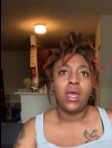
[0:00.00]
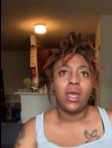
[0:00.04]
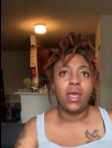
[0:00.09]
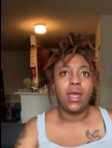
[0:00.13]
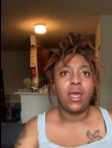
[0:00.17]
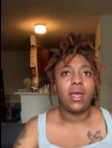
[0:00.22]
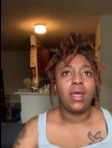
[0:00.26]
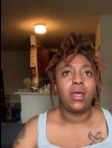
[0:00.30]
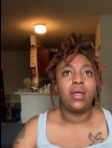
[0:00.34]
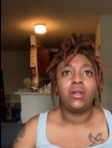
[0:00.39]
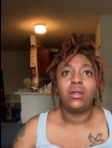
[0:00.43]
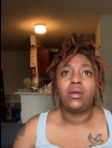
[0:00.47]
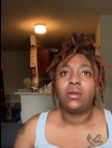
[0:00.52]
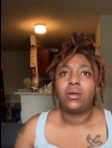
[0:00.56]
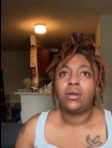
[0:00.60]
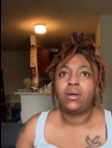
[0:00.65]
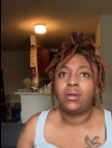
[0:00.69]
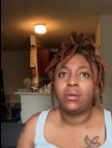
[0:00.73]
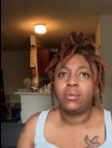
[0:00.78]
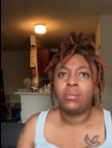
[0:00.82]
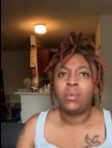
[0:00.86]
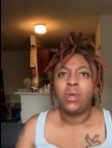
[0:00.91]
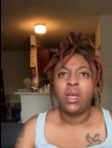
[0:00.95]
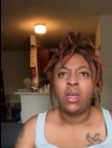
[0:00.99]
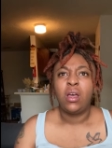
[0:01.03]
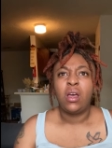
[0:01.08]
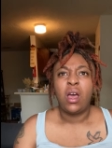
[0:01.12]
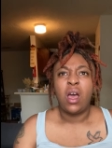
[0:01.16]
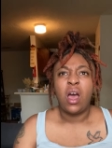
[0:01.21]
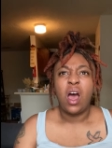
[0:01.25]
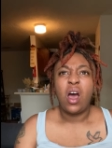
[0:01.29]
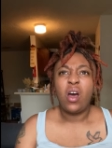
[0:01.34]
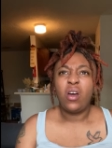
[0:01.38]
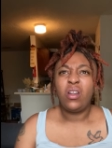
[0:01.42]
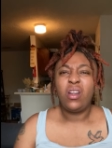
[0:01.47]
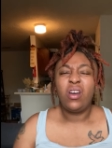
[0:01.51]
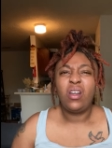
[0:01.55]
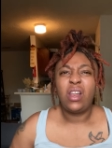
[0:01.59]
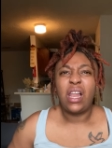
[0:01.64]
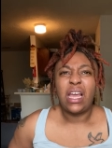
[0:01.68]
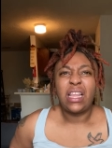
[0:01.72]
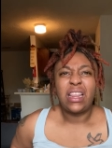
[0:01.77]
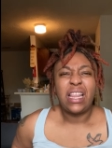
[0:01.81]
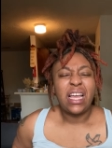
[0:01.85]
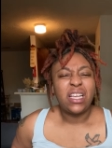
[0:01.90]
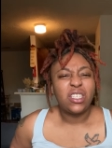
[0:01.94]
and um. I don't know,
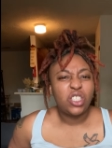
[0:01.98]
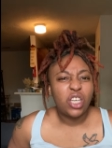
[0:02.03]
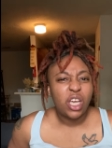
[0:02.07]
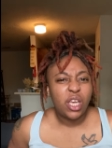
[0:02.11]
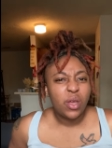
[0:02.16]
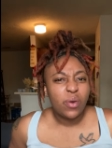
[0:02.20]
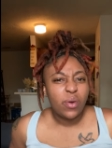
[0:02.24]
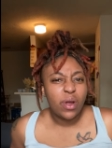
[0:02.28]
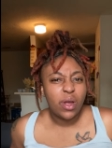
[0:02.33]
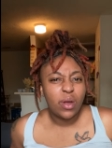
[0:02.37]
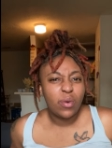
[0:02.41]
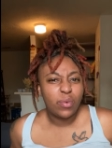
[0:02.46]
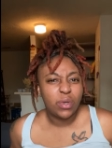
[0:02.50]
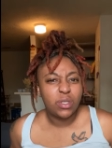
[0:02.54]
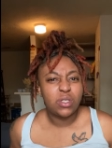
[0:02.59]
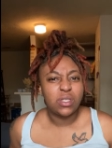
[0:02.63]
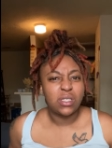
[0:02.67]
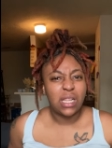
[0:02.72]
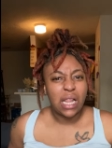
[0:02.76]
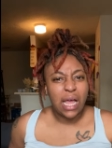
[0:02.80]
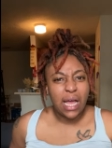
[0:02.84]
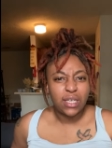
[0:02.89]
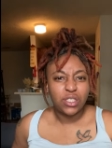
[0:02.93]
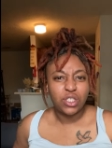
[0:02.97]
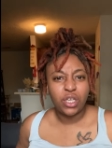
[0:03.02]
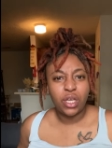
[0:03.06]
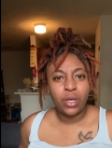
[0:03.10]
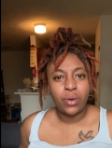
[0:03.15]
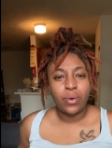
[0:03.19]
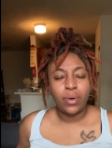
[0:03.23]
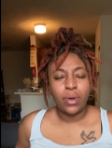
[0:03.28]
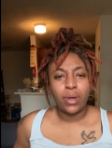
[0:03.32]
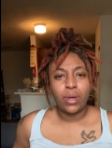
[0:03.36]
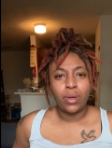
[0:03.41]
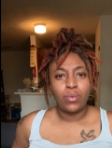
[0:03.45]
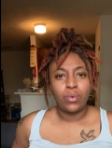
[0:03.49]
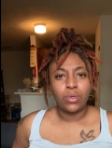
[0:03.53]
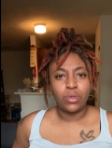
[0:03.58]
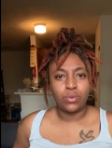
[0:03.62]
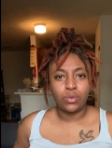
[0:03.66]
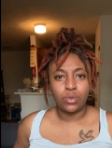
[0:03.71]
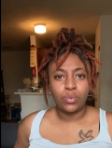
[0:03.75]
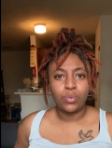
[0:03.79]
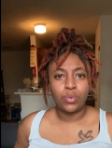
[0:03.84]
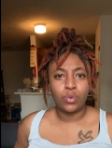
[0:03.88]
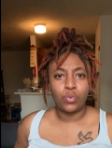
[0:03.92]
like that January, which is last January,
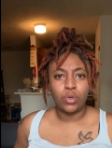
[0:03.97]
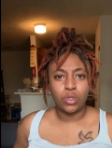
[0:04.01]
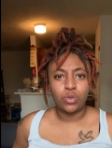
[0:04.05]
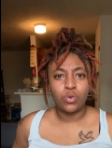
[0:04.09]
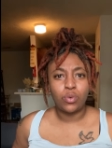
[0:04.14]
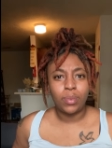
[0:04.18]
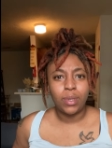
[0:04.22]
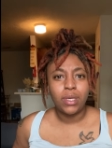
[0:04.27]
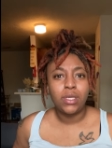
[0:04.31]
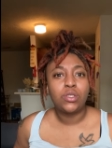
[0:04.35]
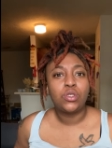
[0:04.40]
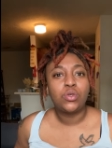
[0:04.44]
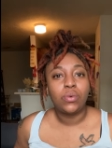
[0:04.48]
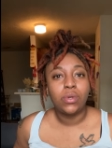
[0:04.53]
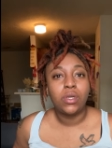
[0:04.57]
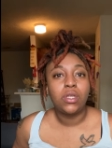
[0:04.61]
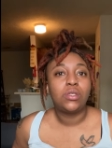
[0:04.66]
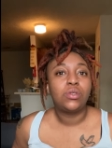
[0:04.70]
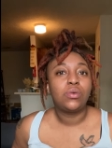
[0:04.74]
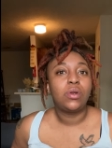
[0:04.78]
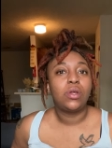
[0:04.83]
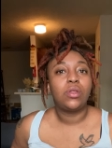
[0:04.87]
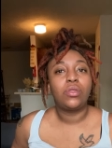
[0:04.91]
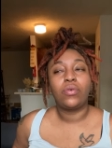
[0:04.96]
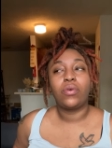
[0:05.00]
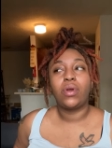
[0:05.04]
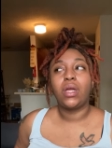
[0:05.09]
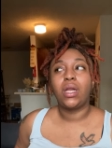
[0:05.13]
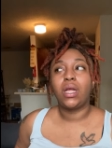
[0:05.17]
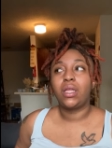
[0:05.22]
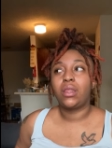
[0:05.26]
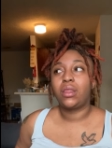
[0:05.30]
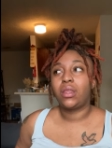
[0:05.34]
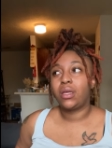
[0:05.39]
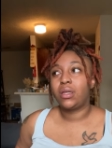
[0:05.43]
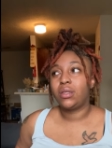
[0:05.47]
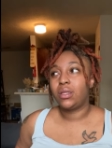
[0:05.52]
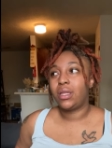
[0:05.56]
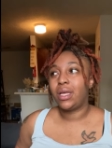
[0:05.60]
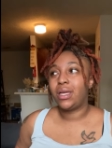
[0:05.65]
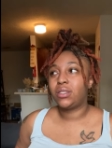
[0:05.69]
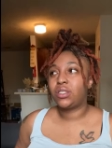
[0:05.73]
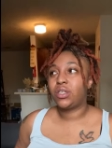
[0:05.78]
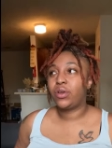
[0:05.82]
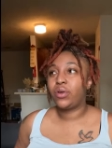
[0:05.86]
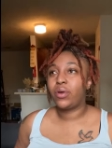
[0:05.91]
which, which would be 2023, that thing,
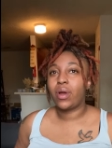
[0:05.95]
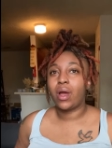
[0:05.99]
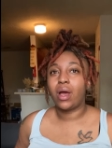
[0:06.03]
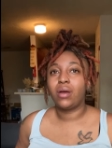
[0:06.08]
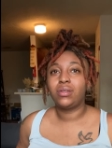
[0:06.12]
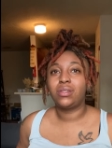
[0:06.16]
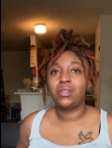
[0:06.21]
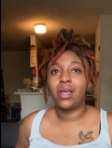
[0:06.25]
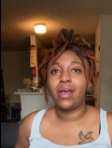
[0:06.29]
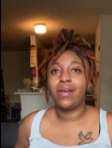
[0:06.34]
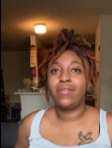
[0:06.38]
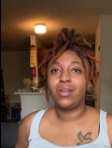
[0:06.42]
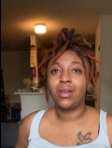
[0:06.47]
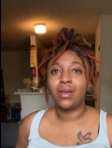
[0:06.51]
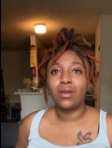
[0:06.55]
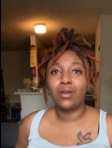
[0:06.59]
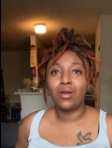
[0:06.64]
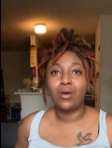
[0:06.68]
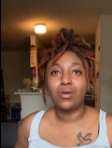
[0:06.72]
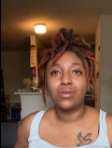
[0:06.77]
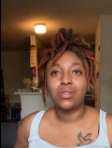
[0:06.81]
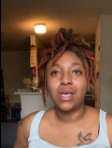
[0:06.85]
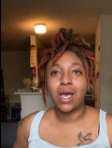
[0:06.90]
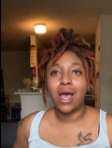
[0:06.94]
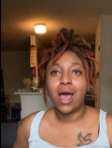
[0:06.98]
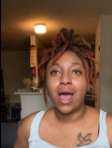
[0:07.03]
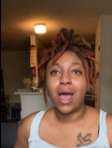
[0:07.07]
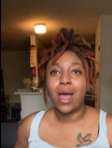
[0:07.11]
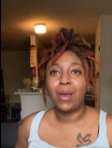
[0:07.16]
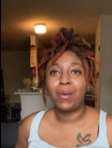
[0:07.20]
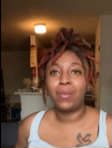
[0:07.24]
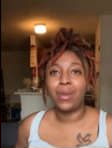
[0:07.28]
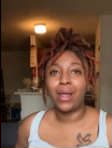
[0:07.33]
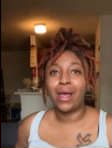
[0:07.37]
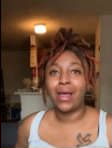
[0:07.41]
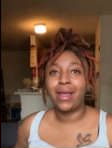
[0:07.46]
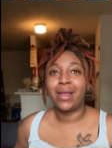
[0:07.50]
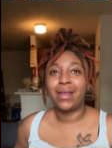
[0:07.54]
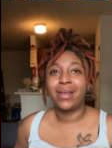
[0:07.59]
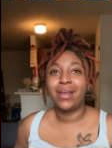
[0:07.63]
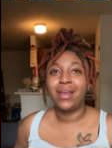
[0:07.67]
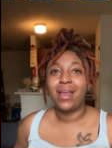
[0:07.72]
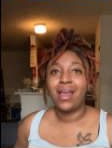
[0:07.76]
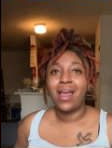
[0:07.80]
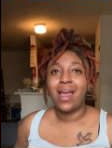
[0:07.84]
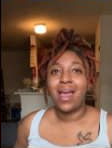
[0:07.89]
that January, I was just having a good old time. Like,
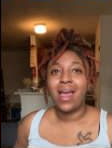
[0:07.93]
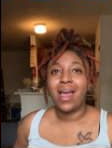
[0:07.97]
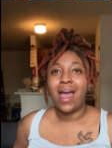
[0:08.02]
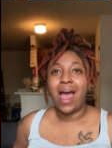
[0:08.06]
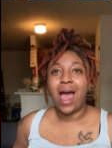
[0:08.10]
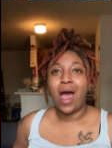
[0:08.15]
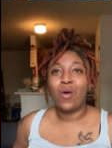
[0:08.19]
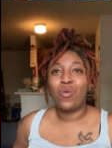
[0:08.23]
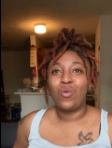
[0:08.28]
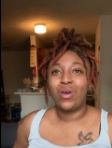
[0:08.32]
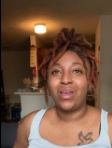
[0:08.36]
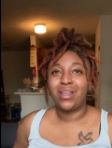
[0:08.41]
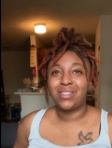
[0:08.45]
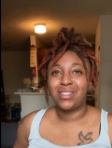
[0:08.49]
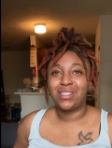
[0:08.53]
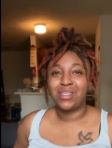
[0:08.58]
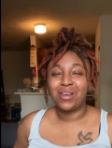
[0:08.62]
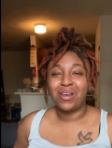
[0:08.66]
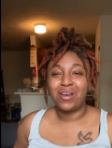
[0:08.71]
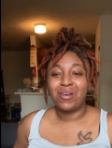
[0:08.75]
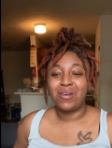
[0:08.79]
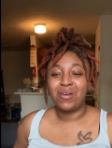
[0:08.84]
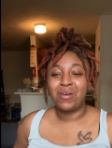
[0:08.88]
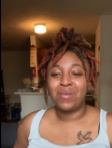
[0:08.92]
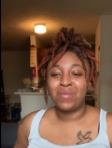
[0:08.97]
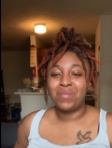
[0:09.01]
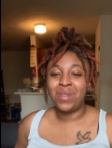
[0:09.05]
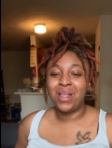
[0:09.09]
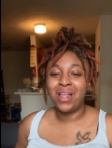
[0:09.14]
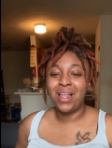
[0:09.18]
I went to um